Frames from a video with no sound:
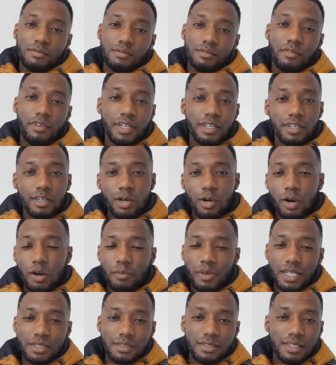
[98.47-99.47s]
You really know what
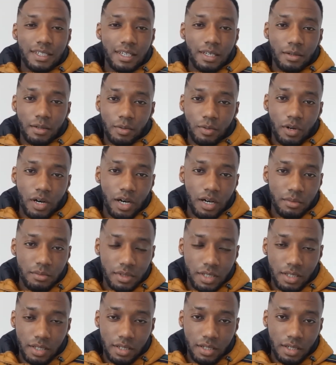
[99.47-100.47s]
man's dealing with. What
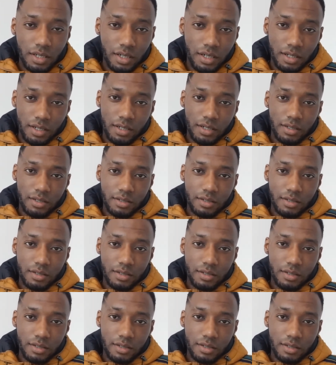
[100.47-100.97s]
happened to you, dog?